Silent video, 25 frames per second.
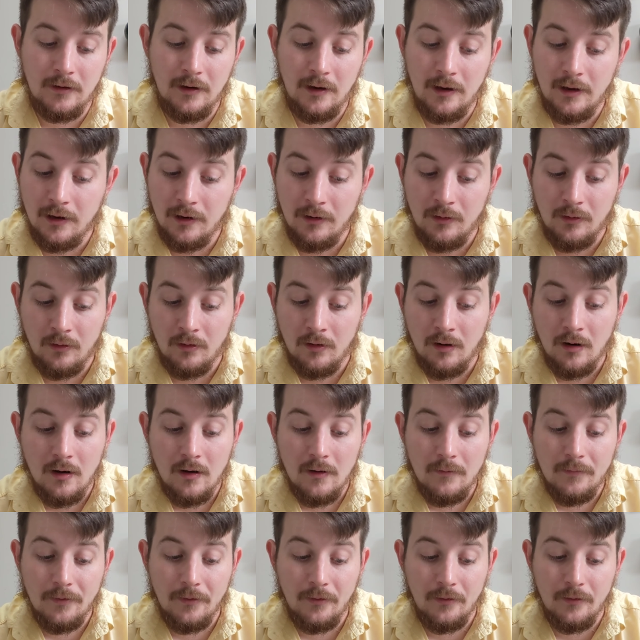Here,
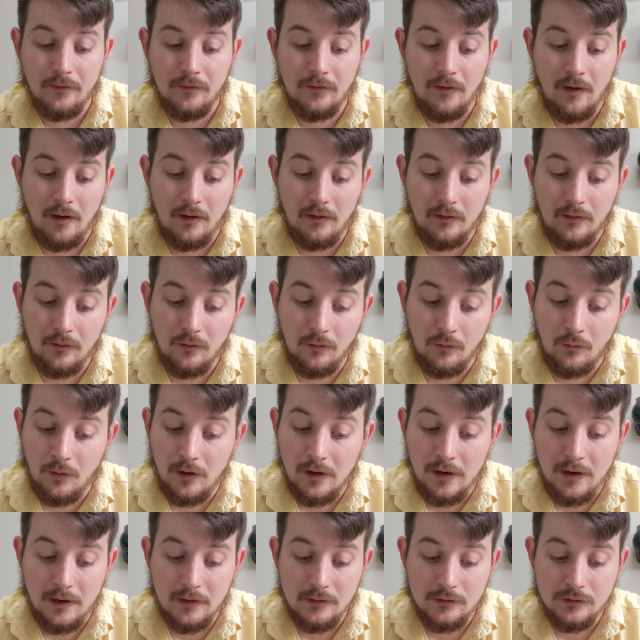there is not
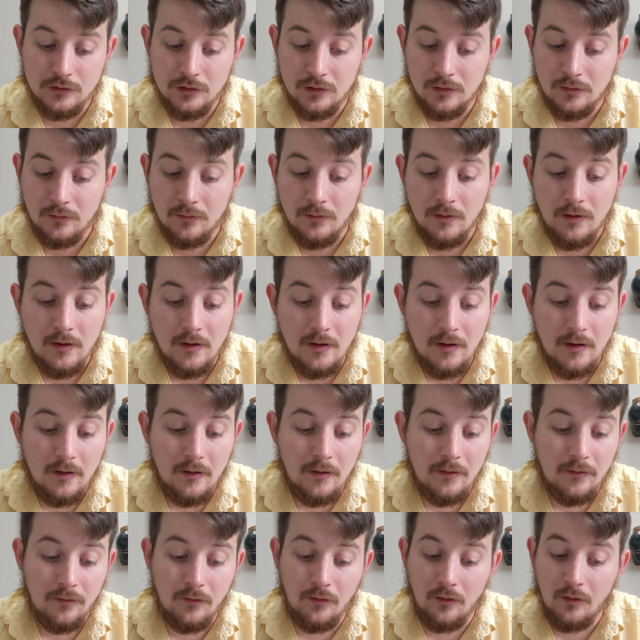Greek and Jew,
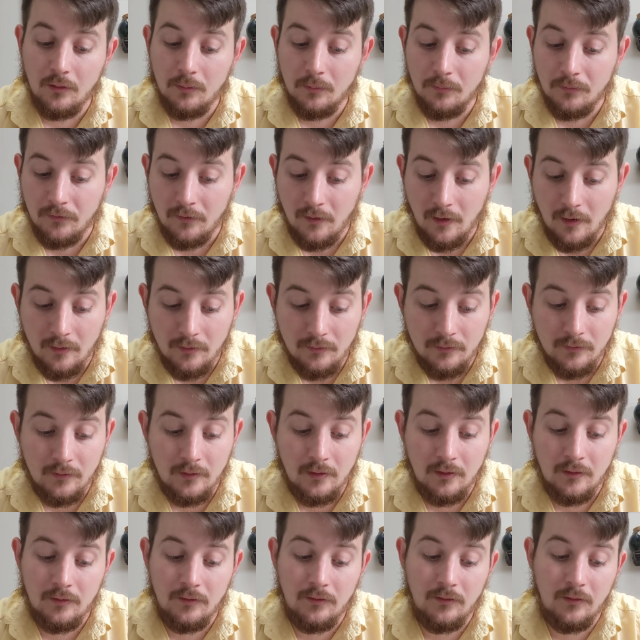circumcised
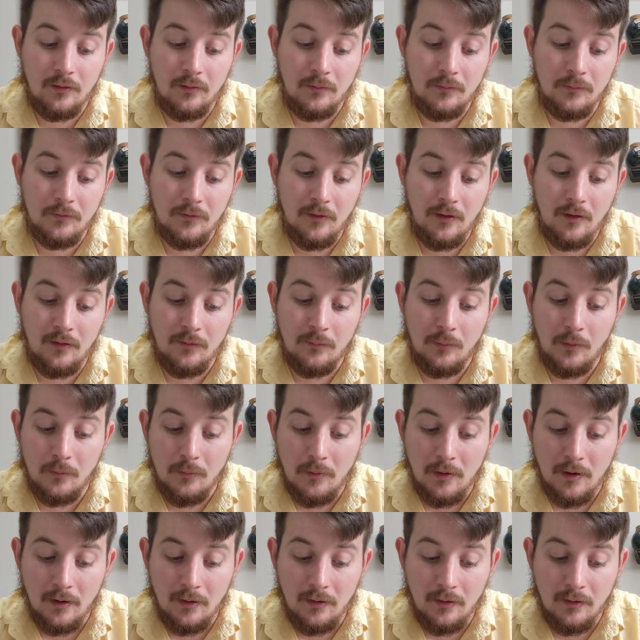and uncircumcised,
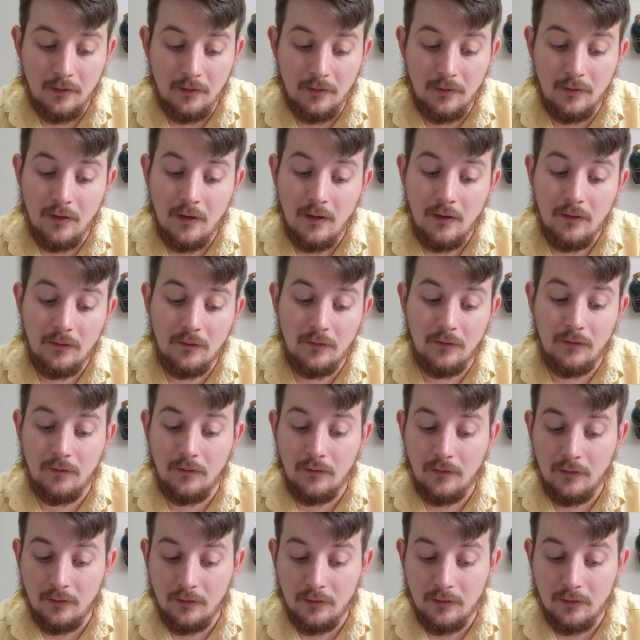barbarian,
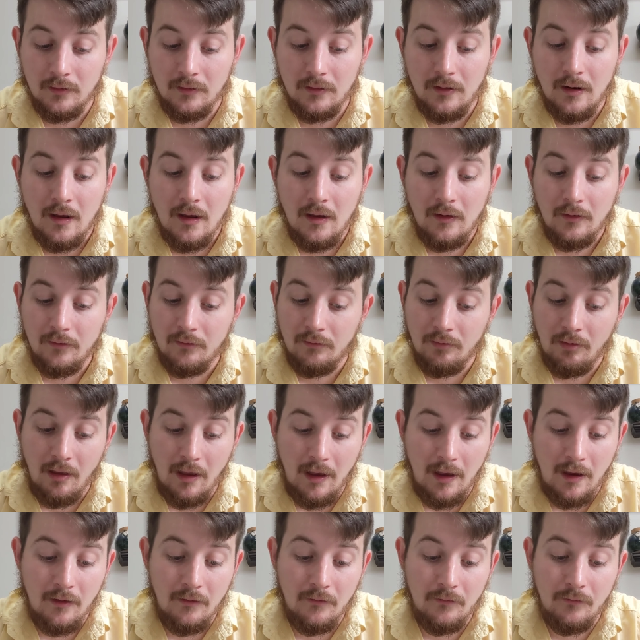Sicilian,
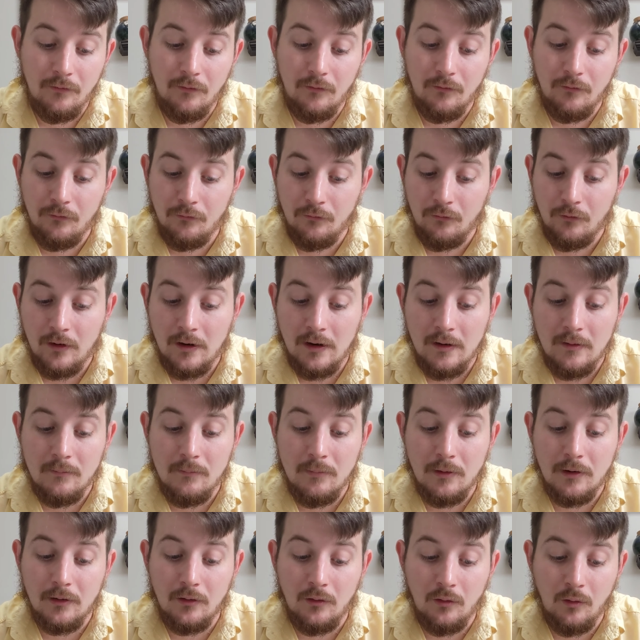slave, free,
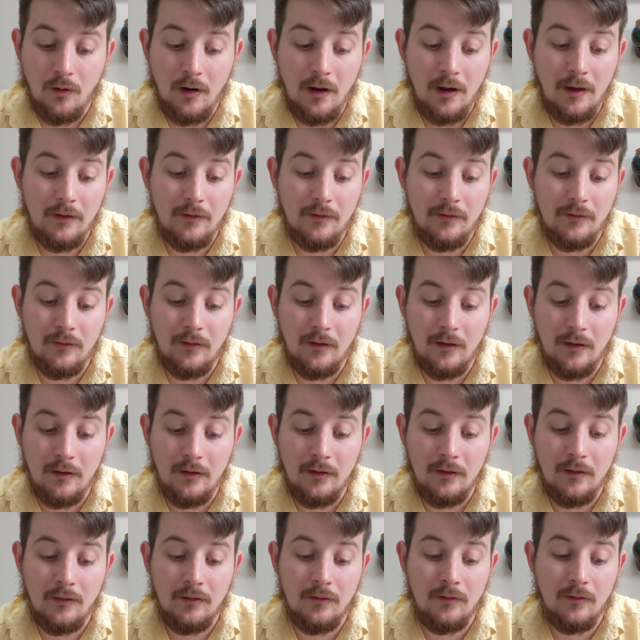but Christ
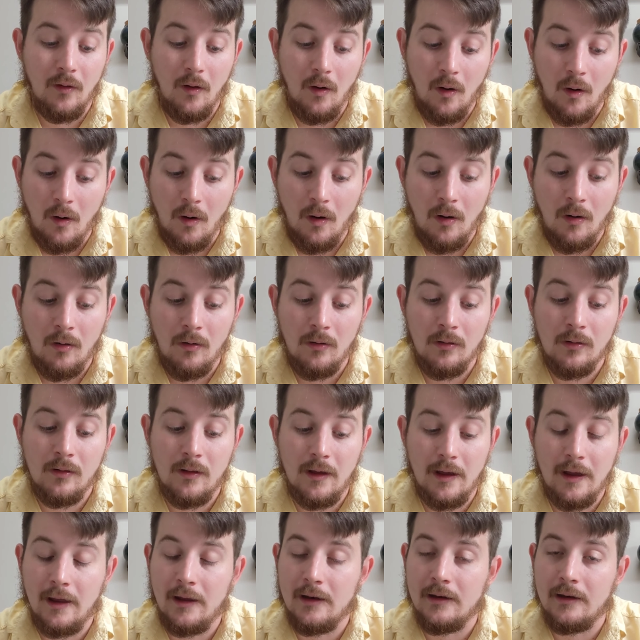is
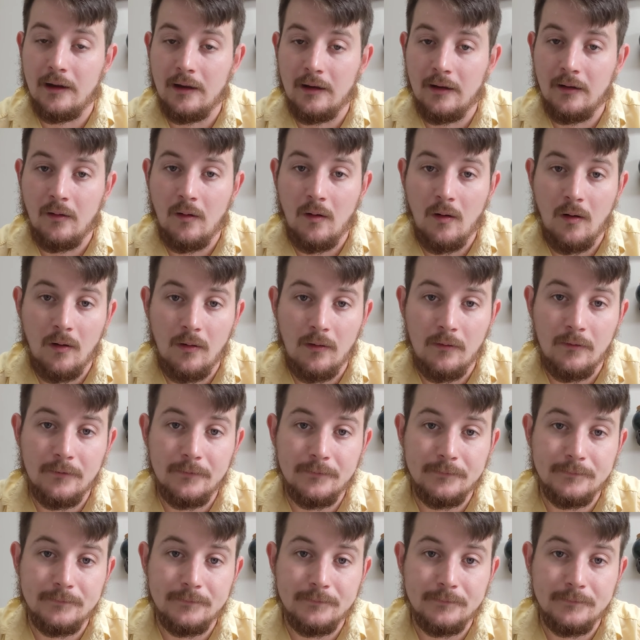all and in all.